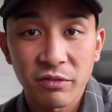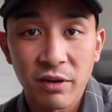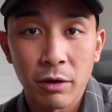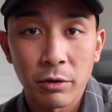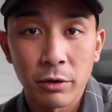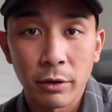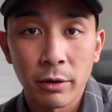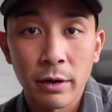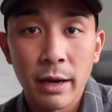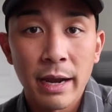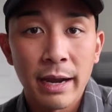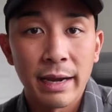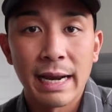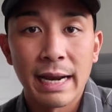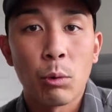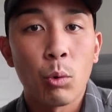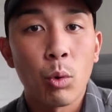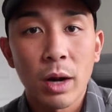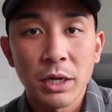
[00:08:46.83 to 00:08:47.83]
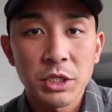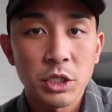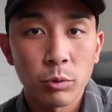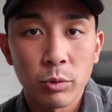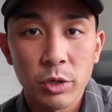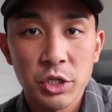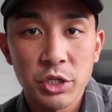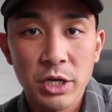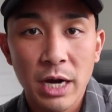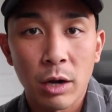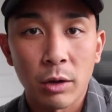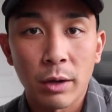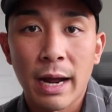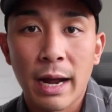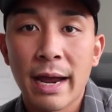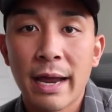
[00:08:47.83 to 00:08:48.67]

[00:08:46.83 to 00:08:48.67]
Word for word: founder and I want to reach out.